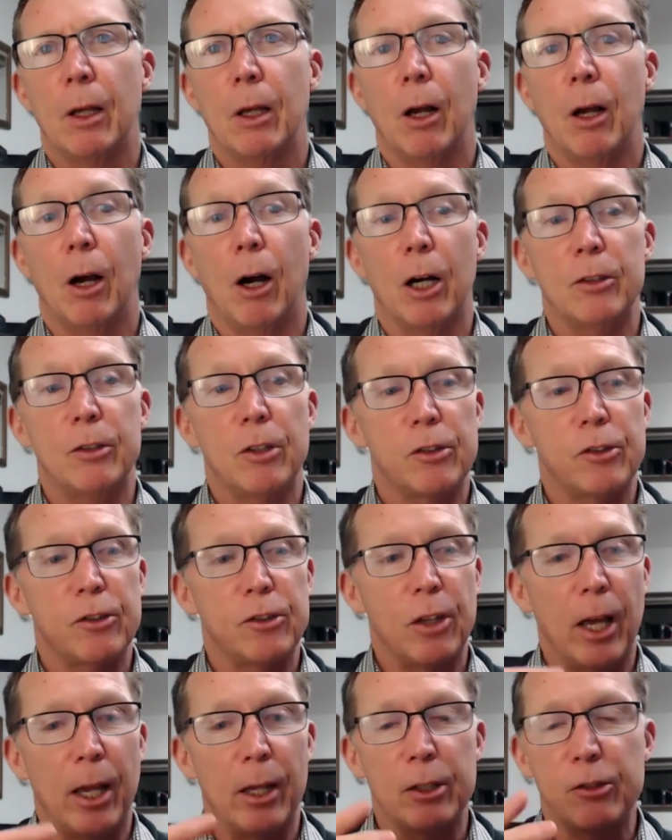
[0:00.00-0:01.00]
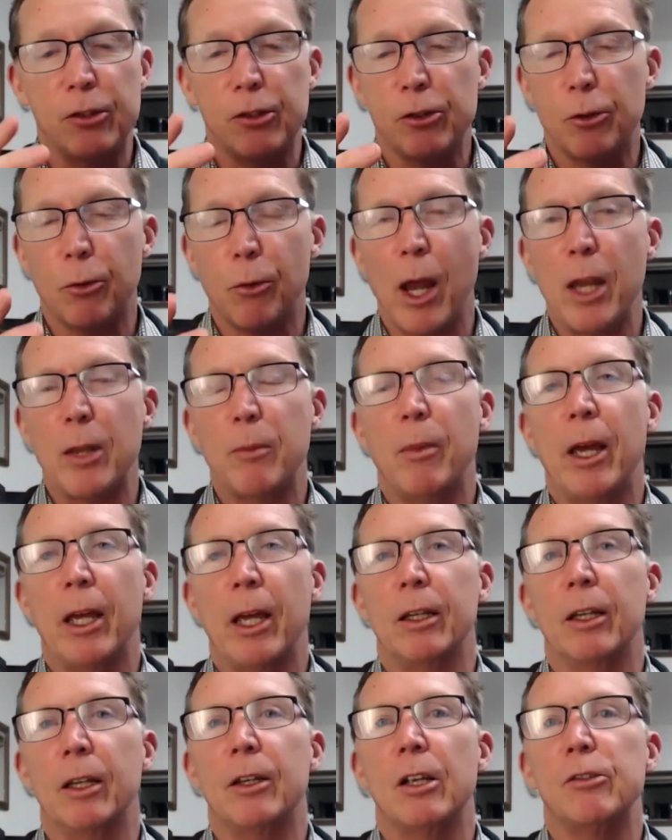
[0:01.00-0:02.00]
I just say straight back,
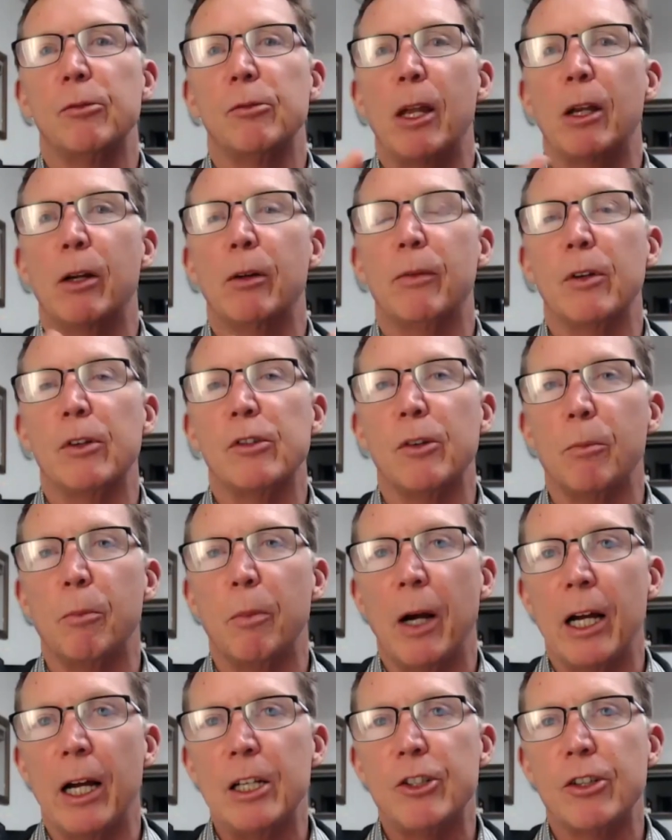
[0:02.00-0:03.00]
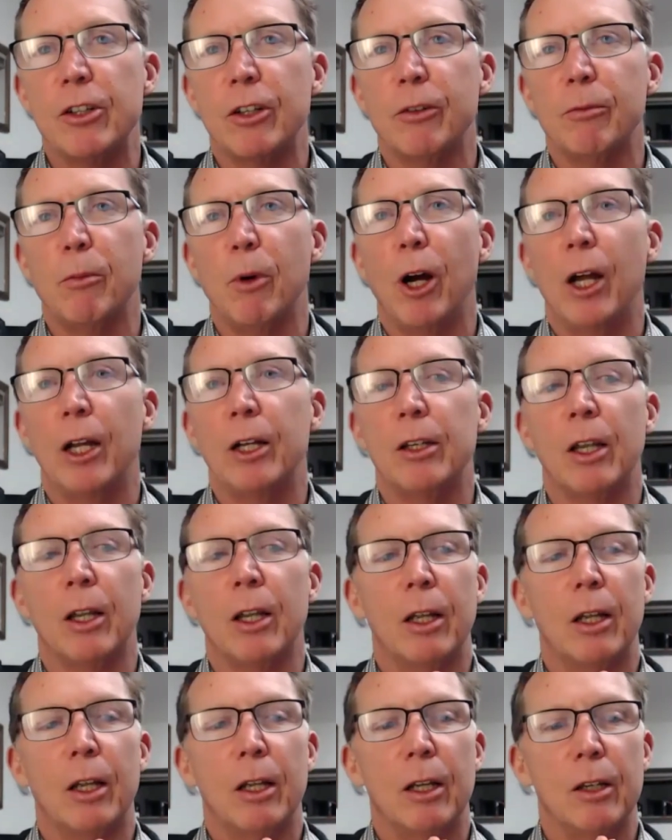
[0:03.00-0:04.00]
it doesn't matter if it's a patient of mine,
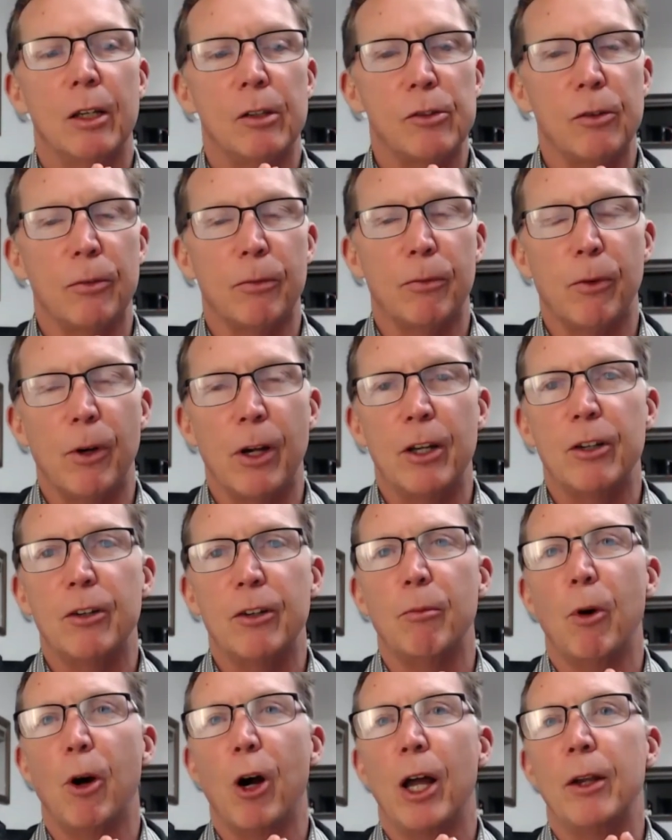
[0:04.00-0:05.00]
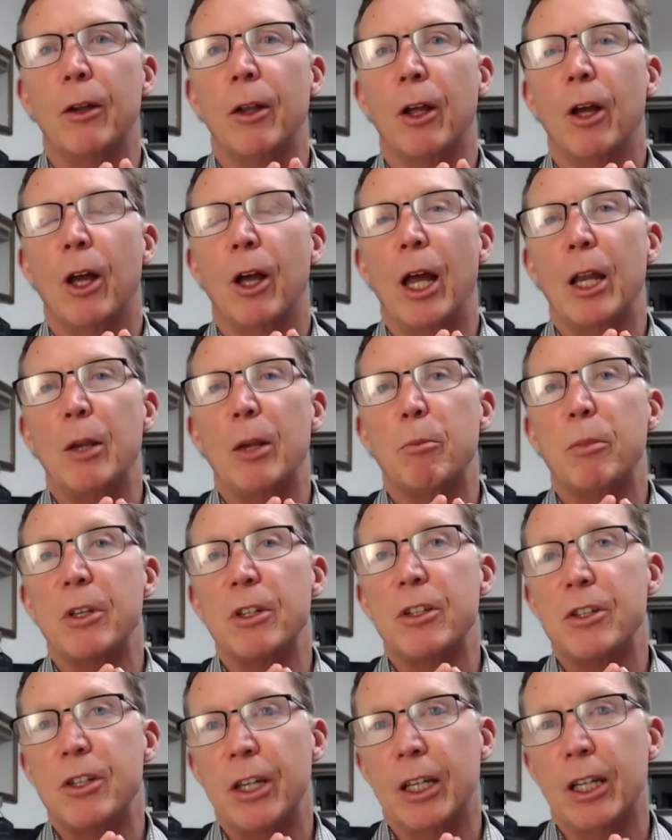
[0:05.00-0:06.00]
it's a friend of mine, and
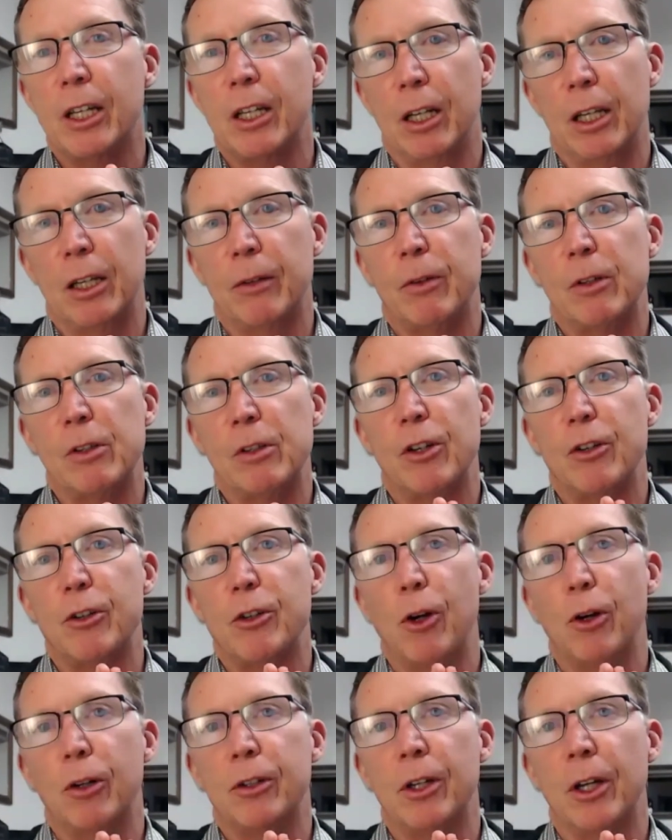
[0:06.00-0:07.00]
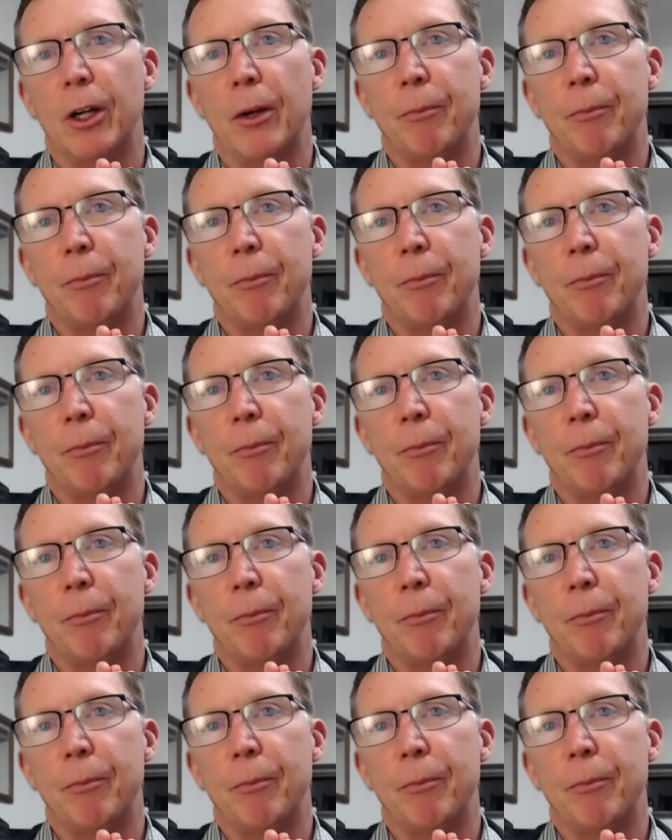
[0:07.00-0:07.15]
particularly if it's a doctor.